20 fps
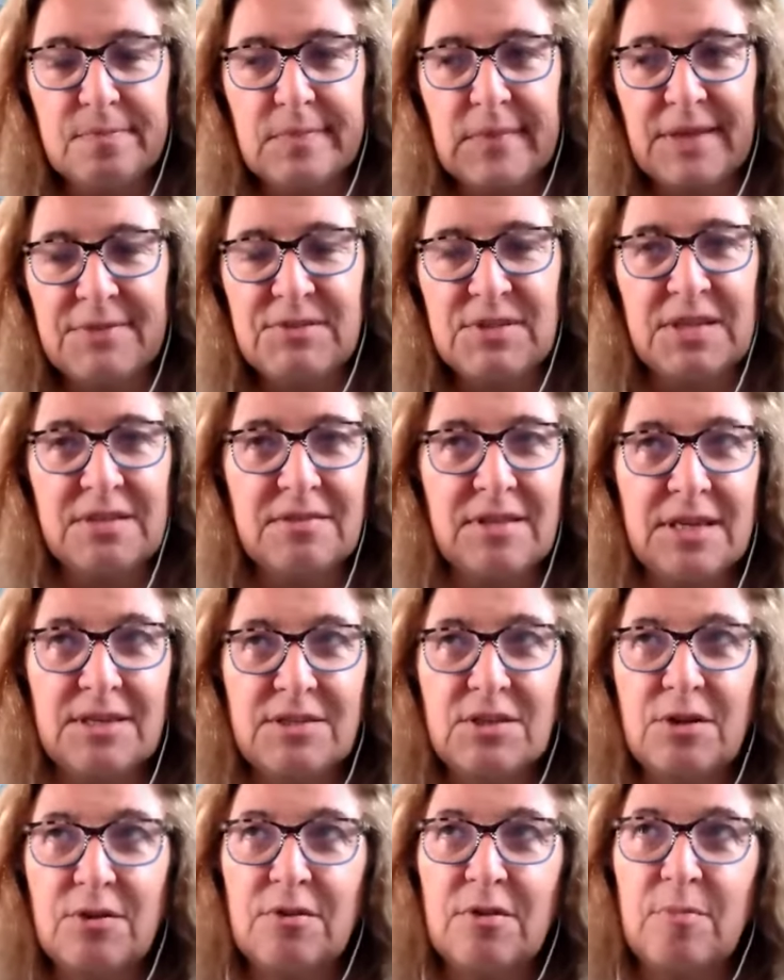I've seen things,
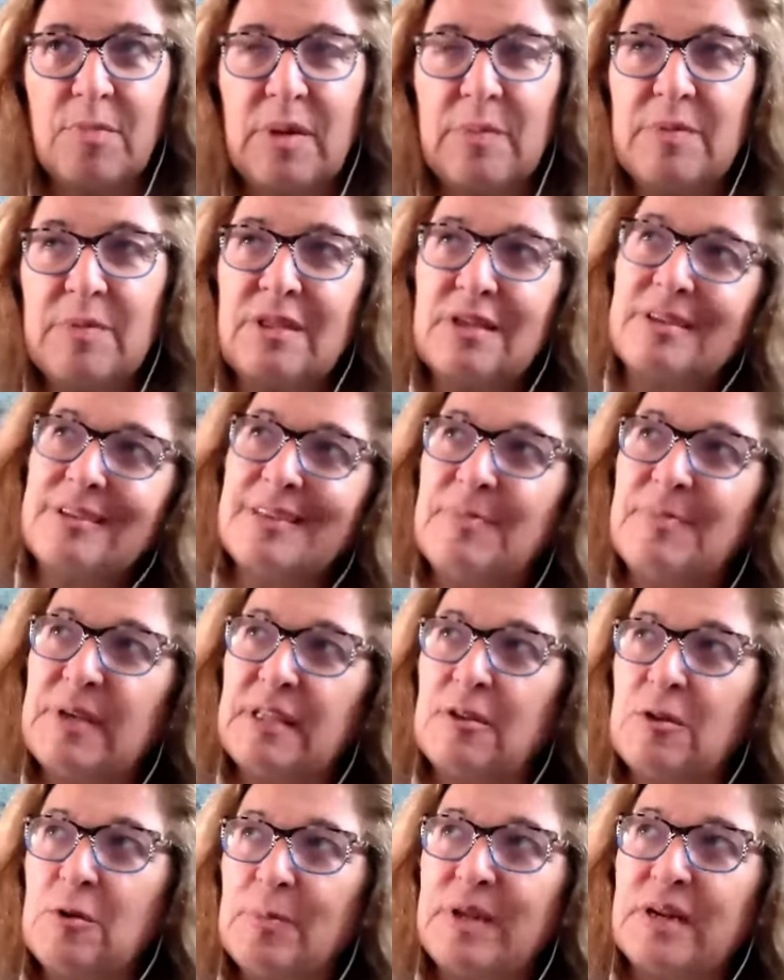maybe they could be a
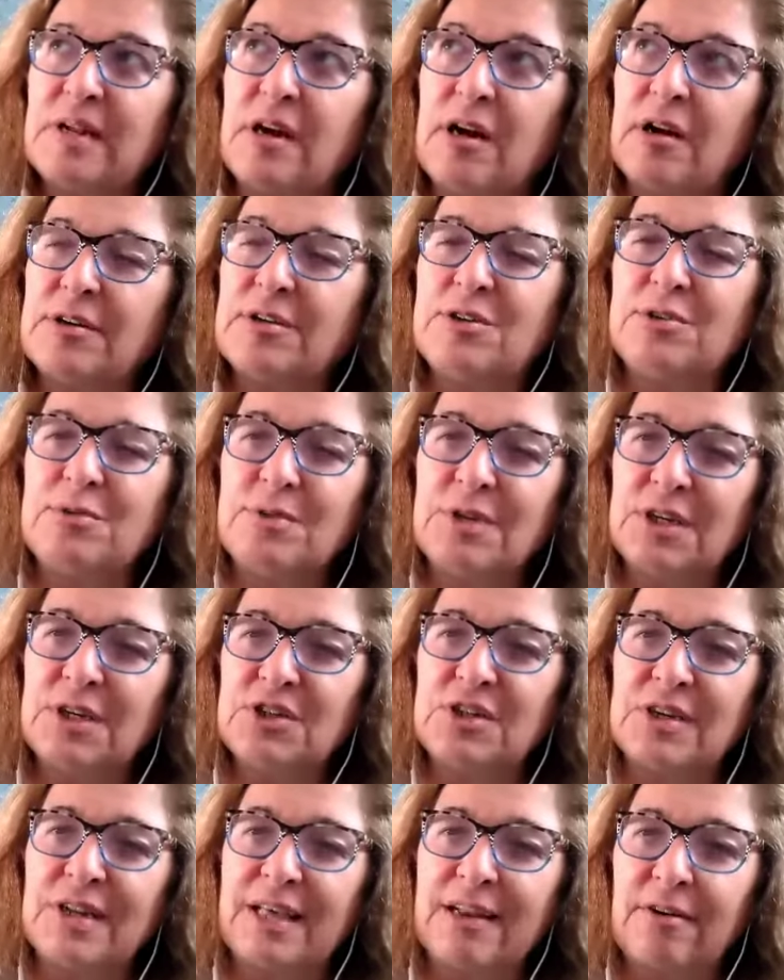little bit
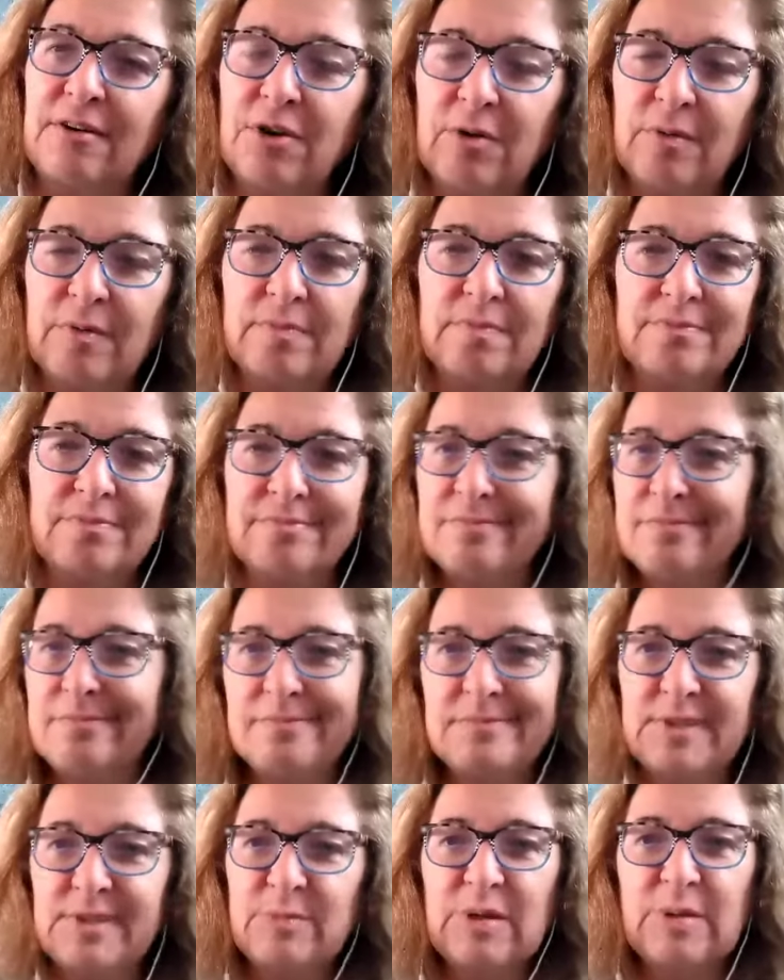cartoonish, and I don't know,
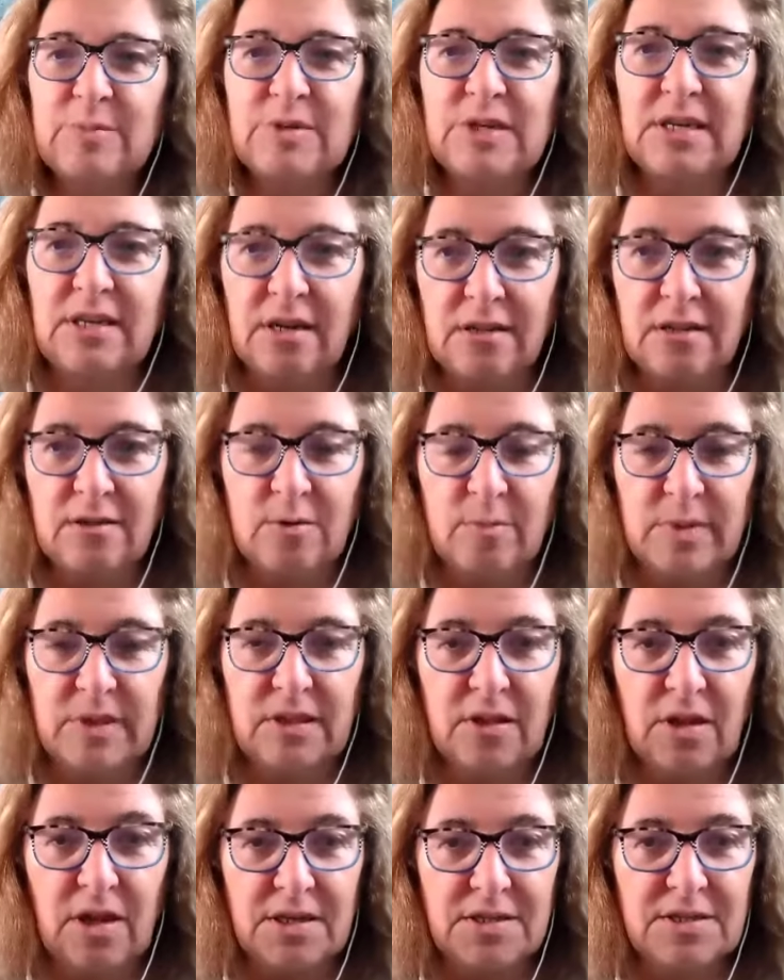sometimes I get a little bit
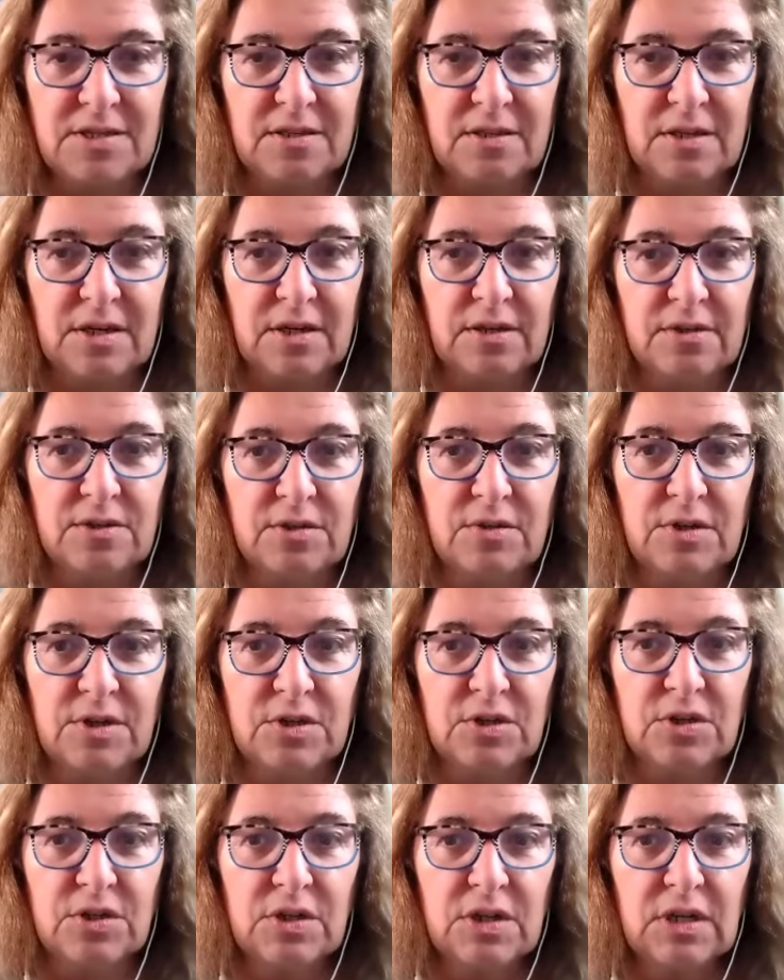lost in the
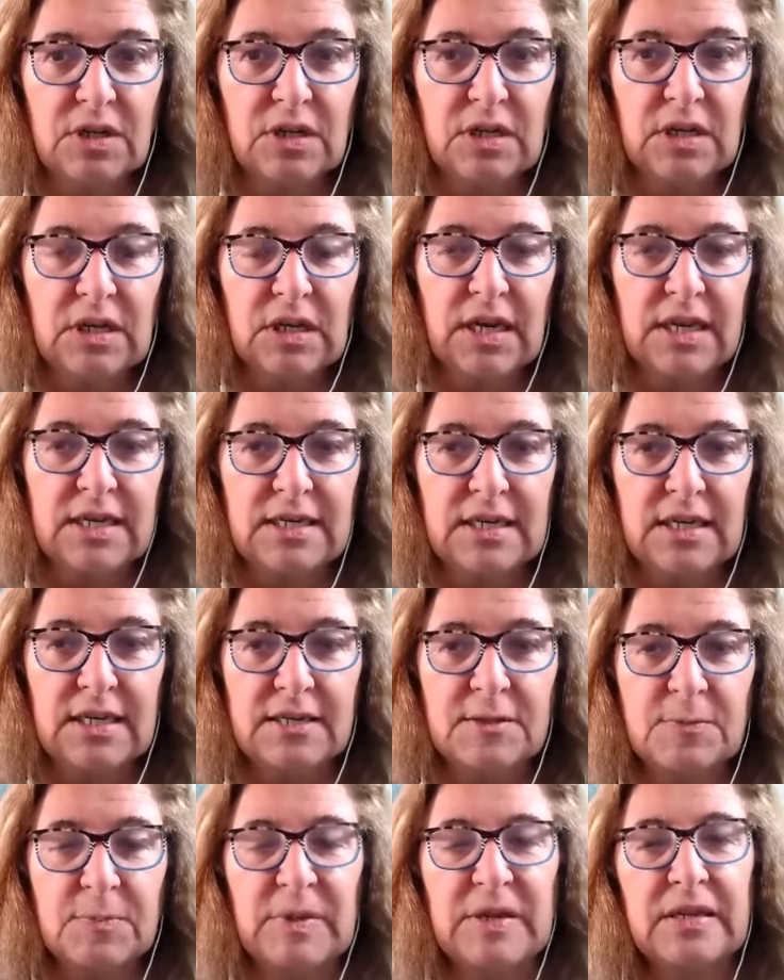cartoonish
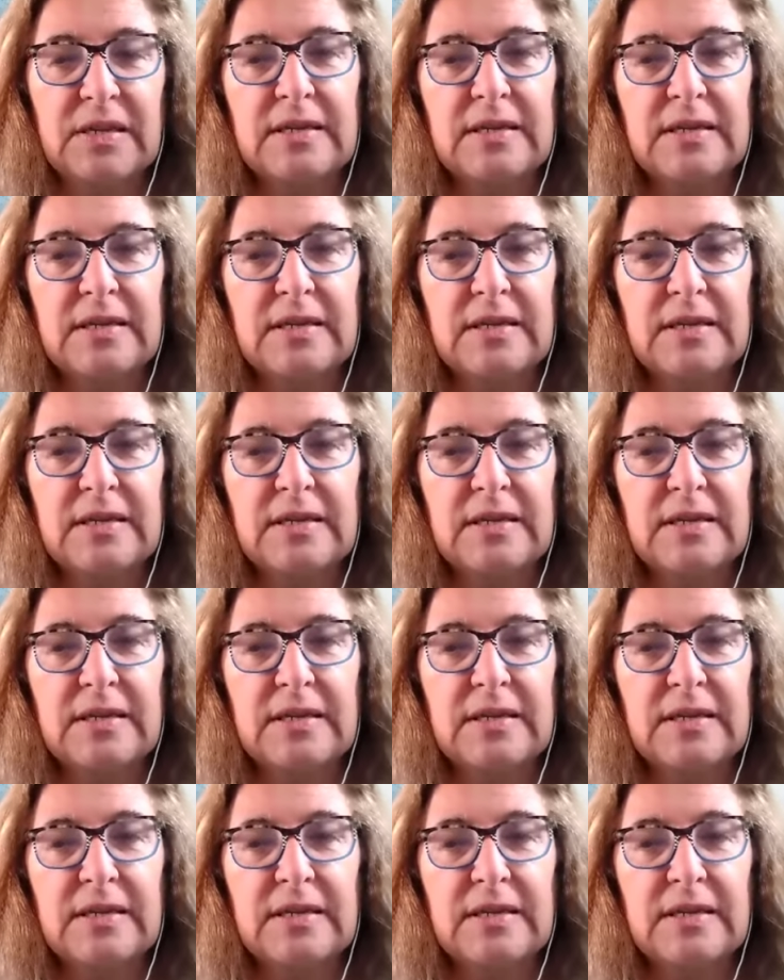ideas, but